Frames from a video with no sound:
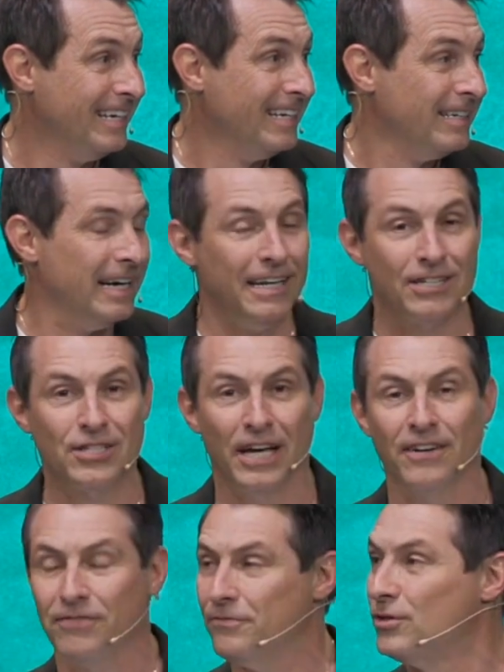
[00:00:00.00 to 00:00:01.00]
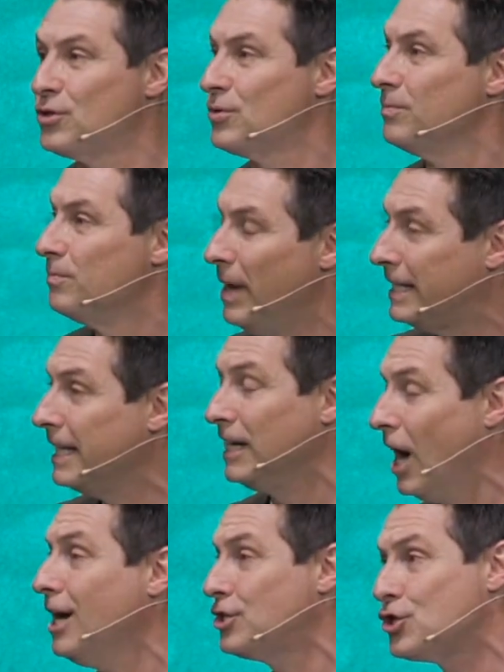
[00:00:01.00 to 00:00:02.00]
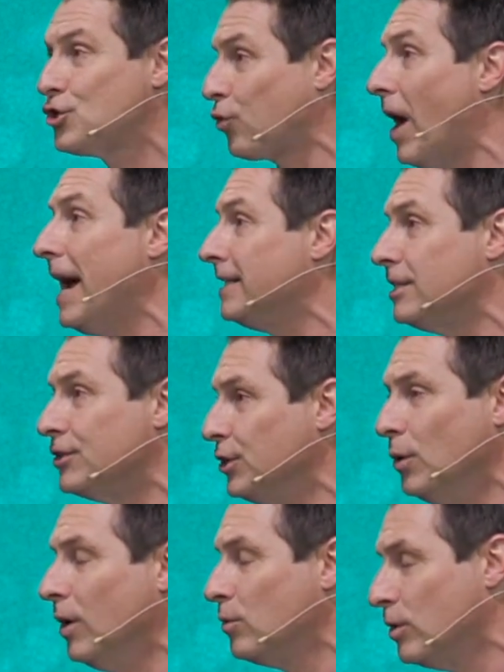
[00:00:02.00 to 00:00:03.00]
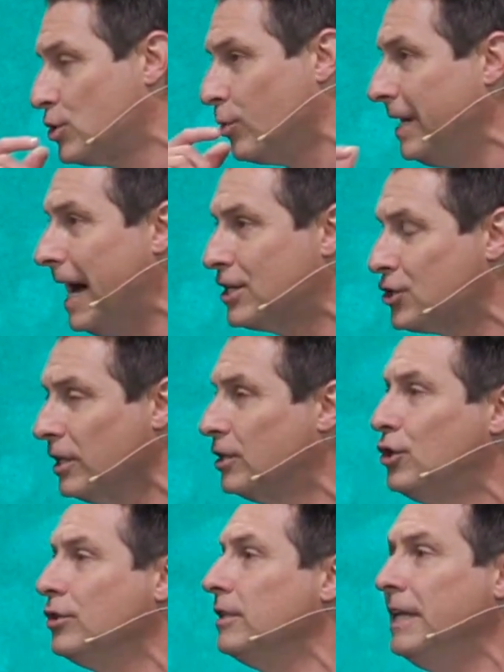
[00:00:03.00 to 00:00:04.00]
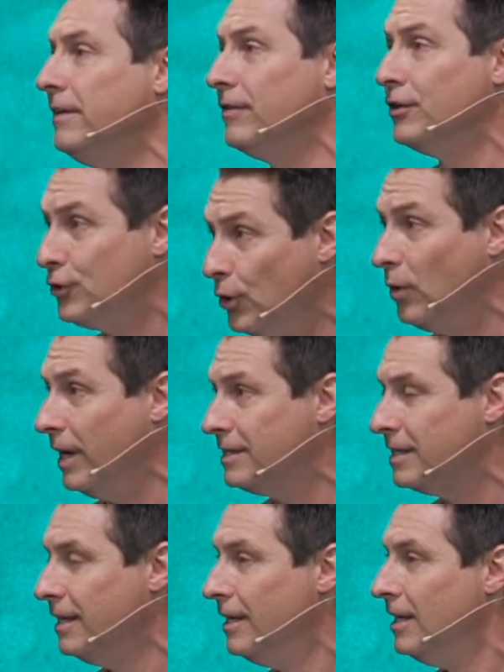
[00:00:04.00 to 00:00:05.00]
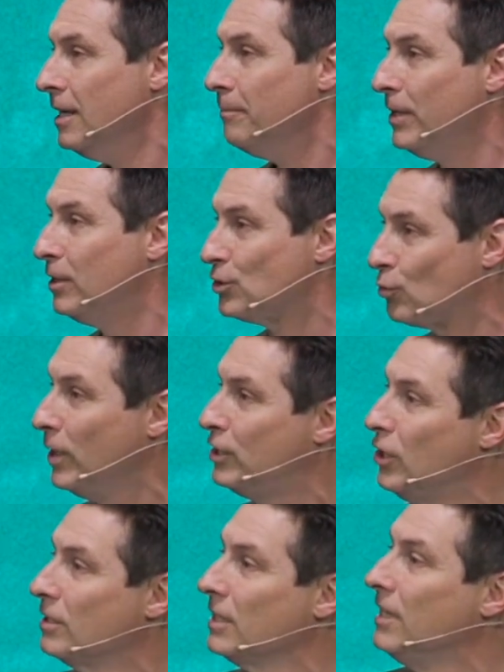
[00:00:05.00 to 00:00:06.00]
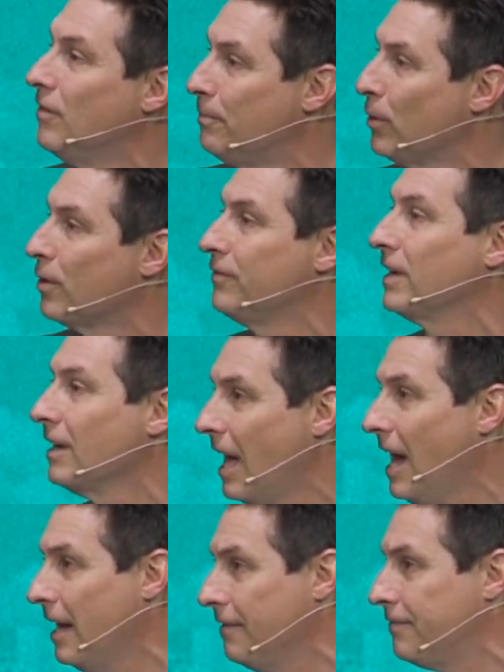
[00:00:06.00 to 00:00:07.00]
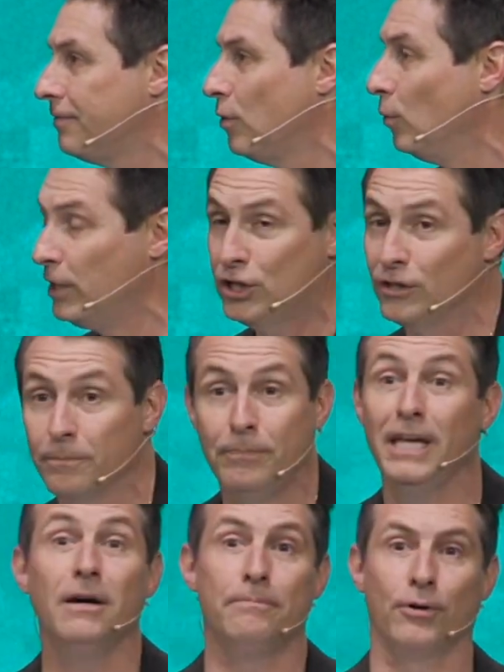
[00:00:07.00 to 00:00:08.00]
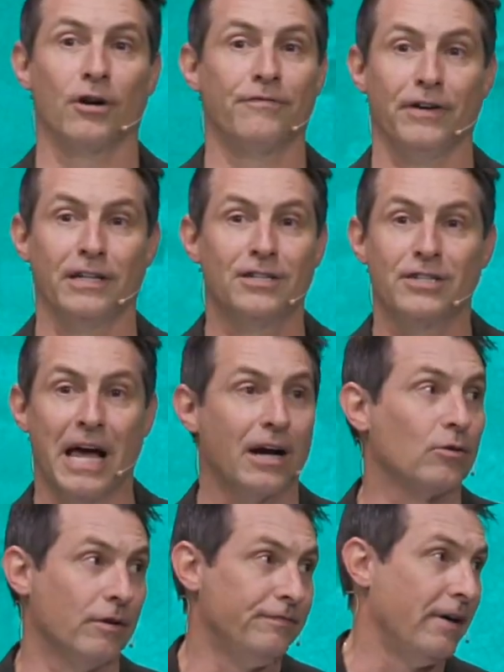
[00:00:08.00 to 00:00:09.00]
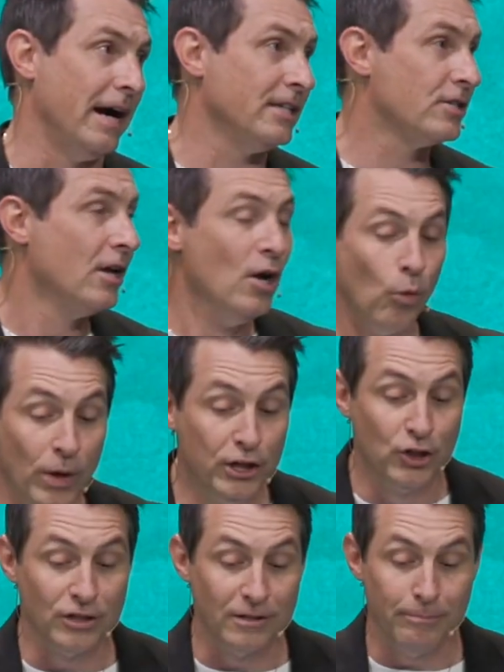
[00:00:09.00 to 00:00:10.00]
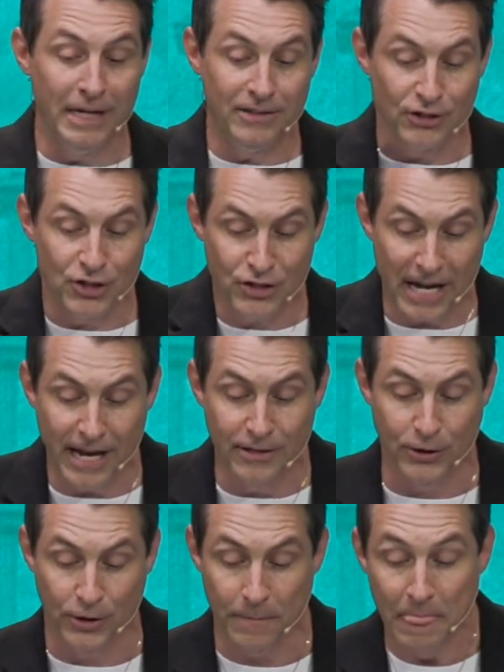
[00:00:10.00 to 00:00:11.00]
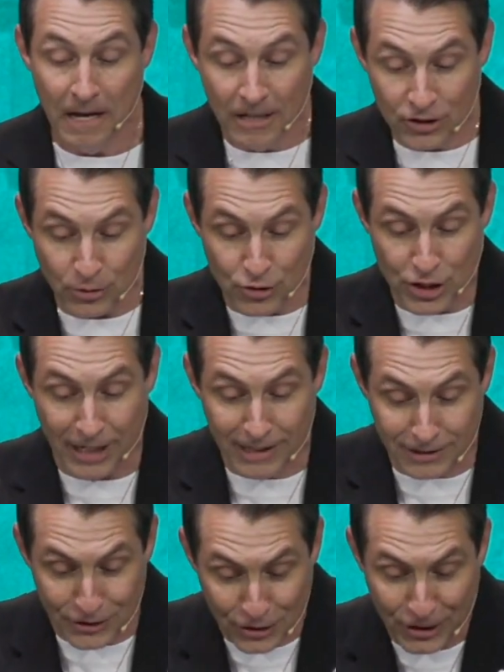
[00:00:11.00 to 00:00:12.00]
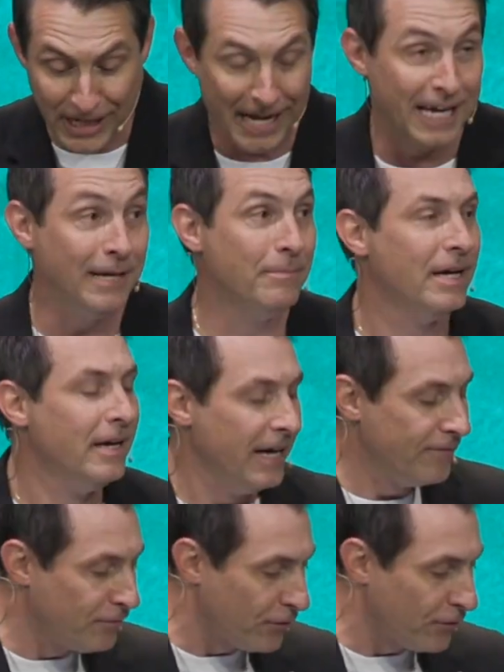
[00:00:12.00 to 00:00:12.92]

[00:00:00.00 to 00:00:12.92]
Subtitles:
And instead of making us try to do it, which we actually couldn't even do it, because we couldn't live a perfect life. We couldn't be a perfect sacrifice. We couldn't meet the standard. So Jesus came and for